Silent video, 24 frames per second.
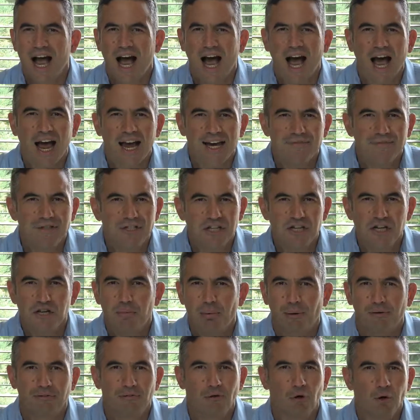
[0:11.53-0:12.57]
I've seen
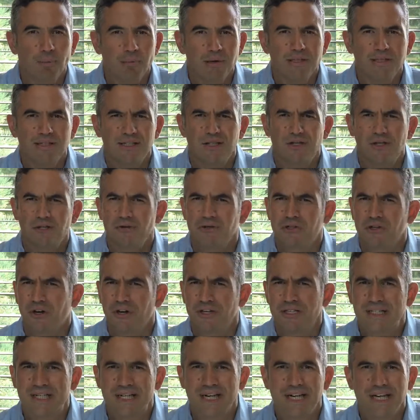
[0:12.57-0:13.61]
performance issues
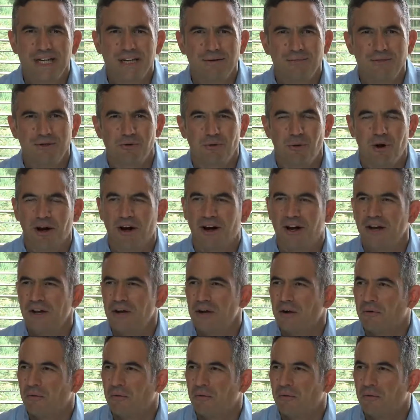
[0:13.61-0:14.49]
on teams where